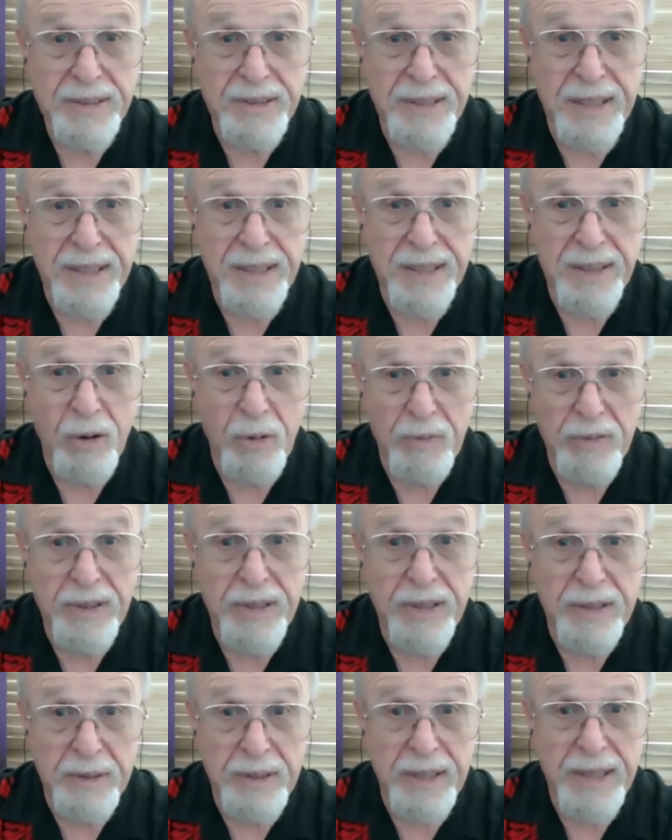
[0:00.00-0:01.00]
and
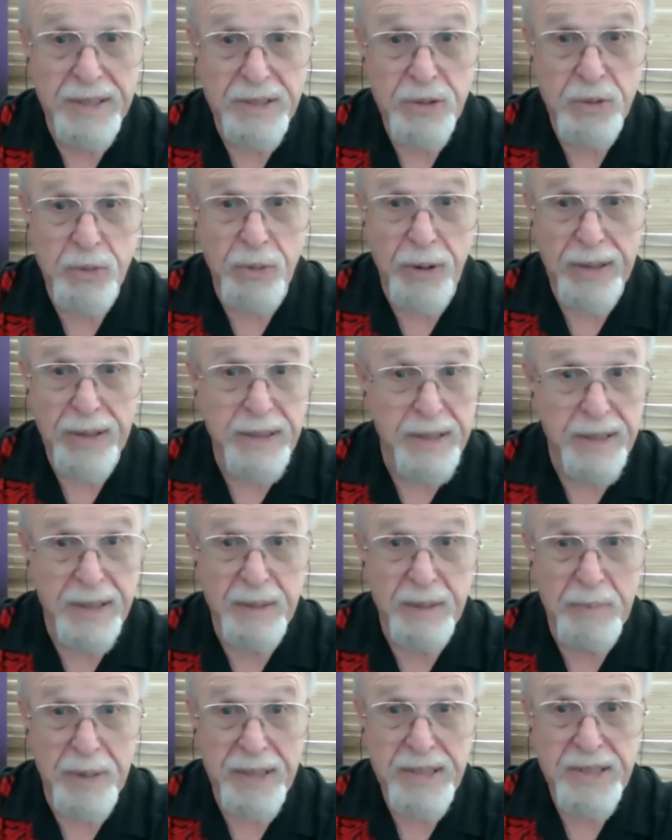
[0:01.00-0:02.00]
hopefully it gets corrected
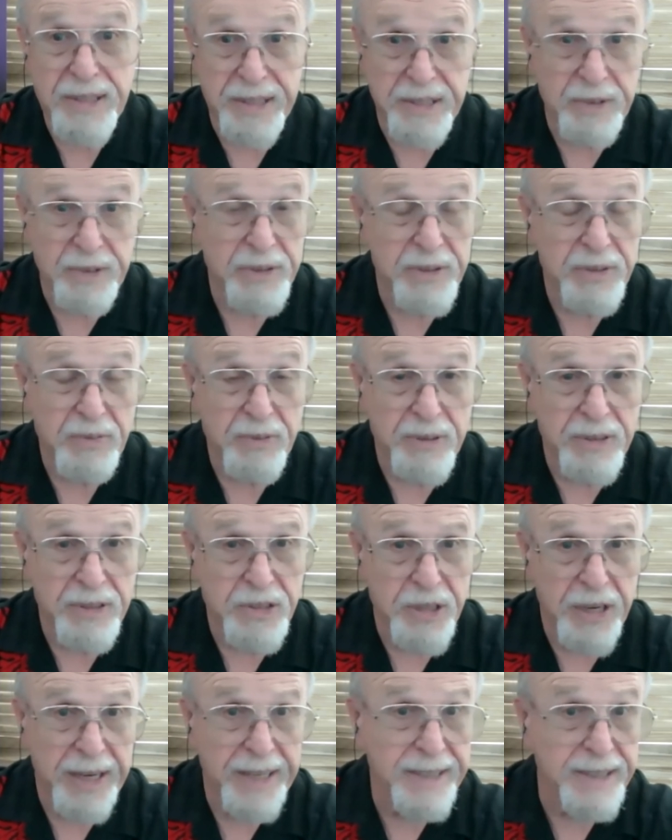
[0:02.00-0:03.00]
in best interest for the
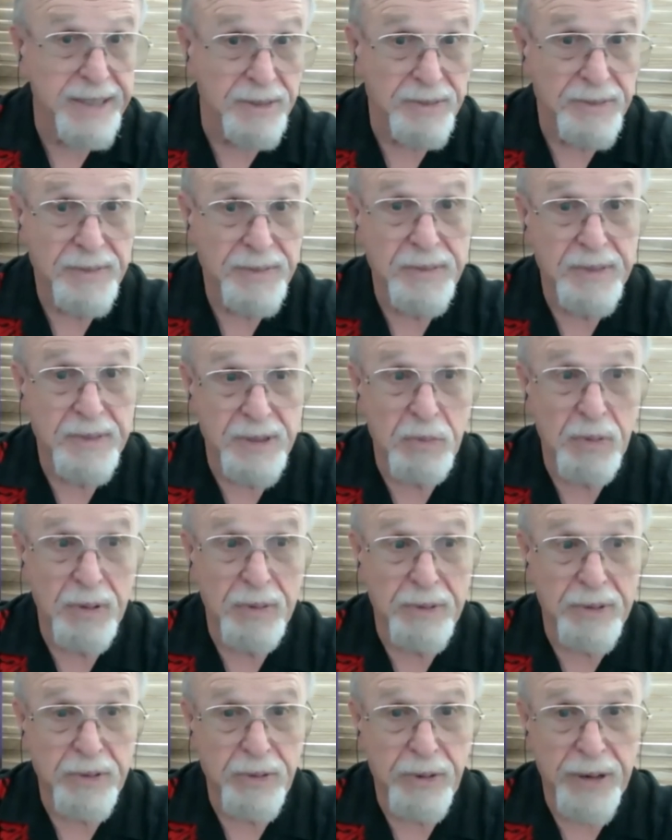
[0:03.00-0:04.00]
child is
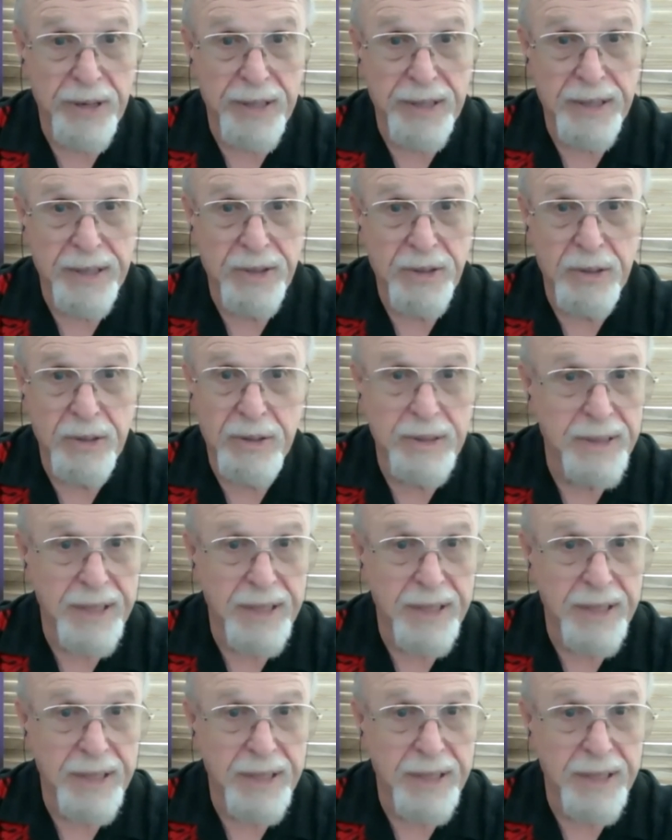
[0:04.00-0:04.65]
what we're trying to do.